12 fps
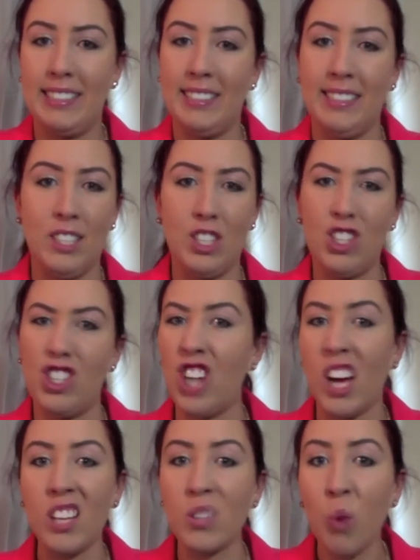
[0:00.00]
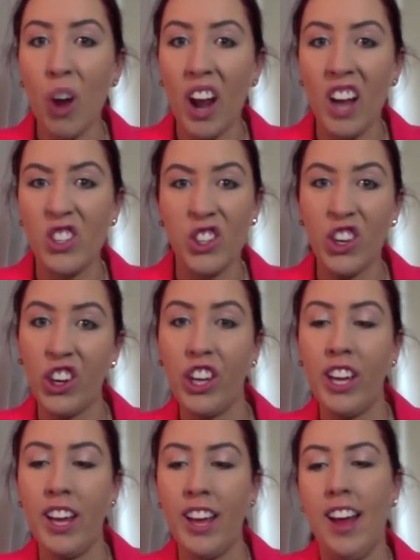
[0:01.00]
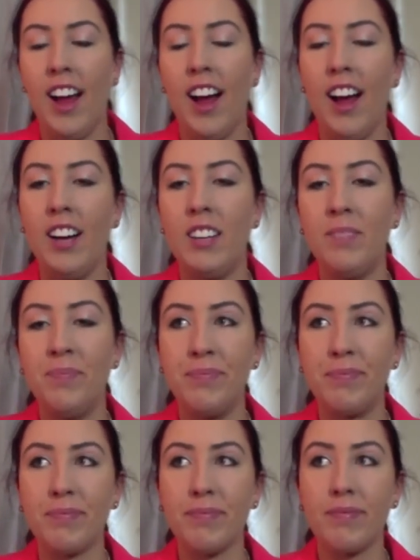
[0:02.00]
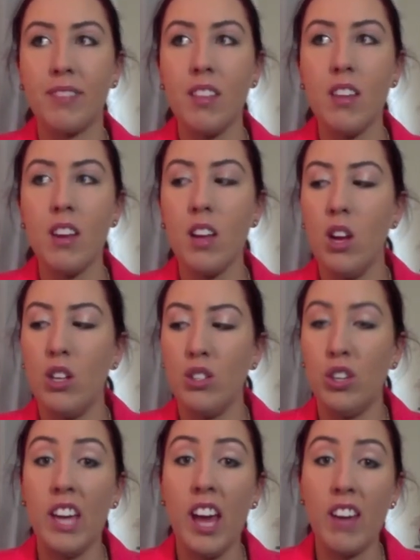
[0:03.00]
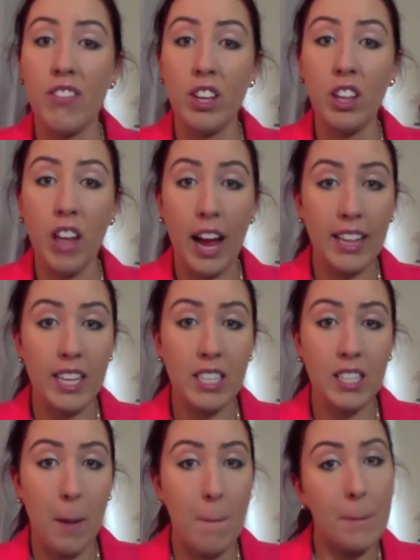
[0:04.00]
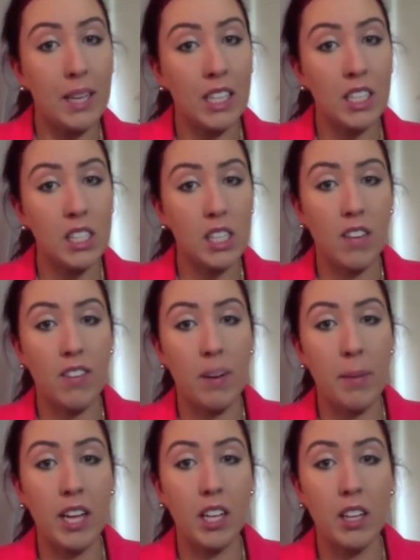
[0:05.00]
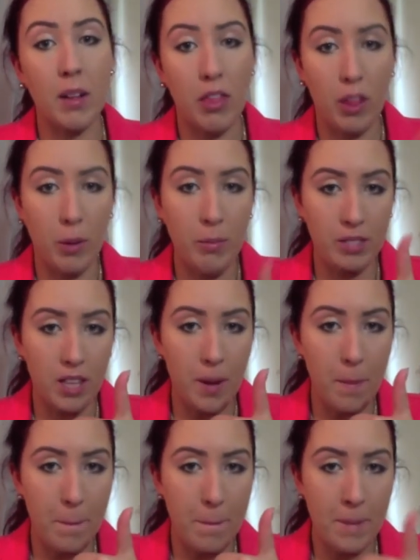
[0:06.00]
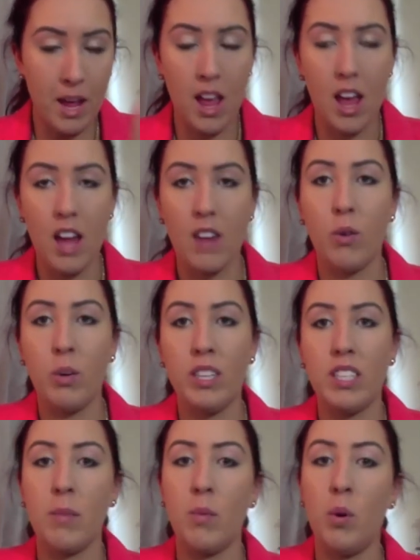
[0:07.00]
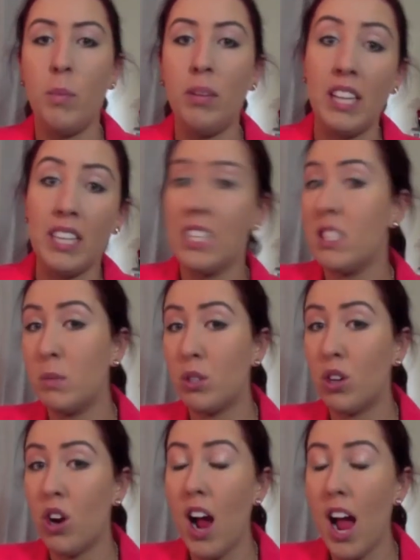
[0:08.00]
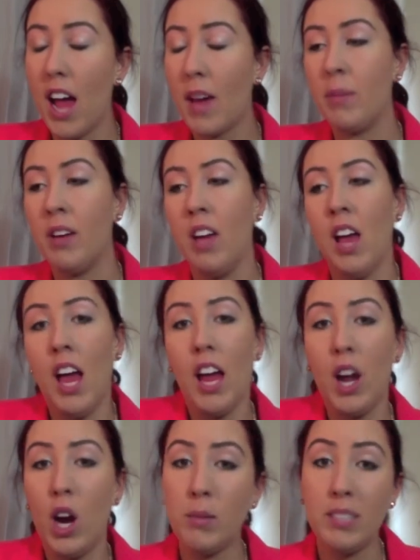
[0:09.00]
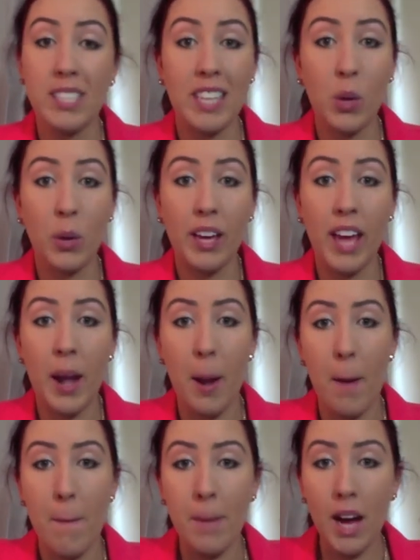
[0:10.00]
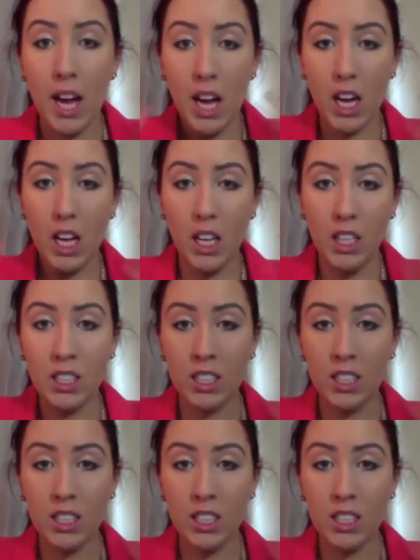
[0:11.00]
It's just what I do. So yeah, if you like this, please give it a big thumbs up. And if you want to see more, please subscribe. And I hope to see you again. Bye!